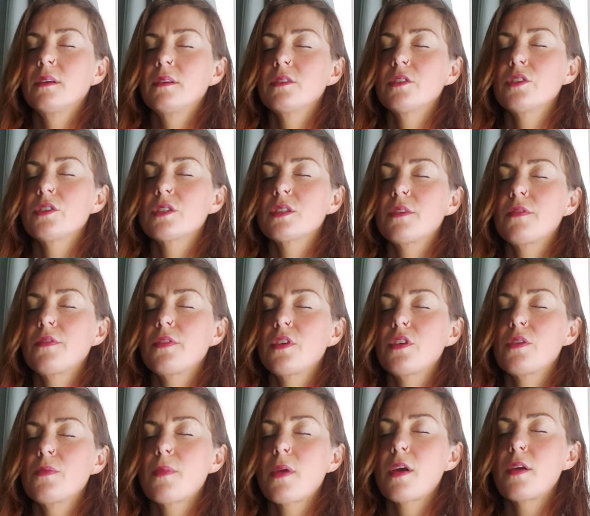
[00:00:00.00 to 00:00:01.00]
Just a
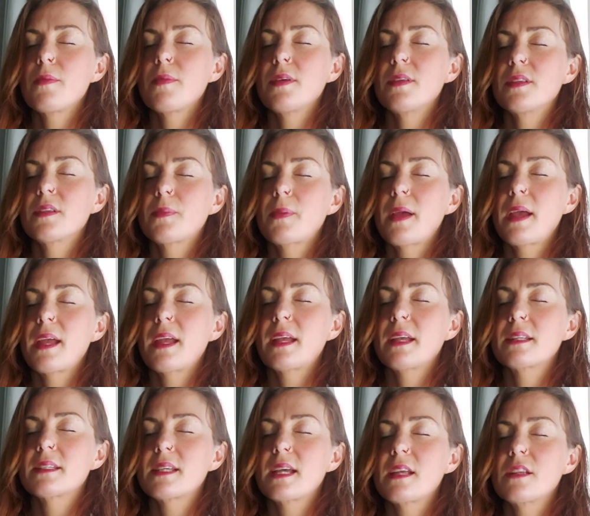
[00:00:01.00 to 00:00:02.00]
few moments paying
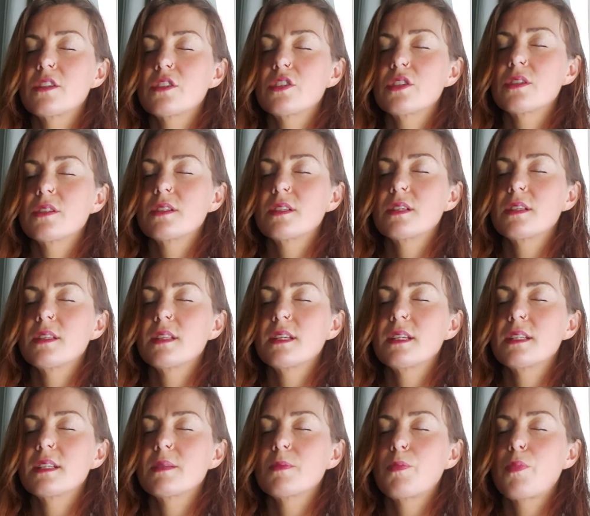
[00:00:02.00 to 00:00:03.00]
attention to
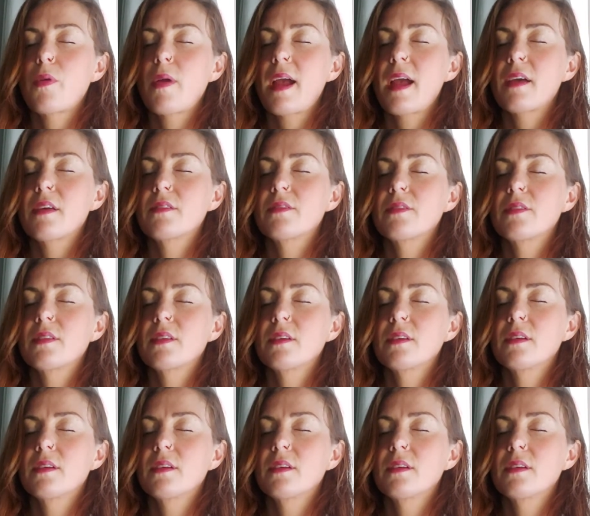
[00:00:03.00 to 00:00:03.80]
this breath,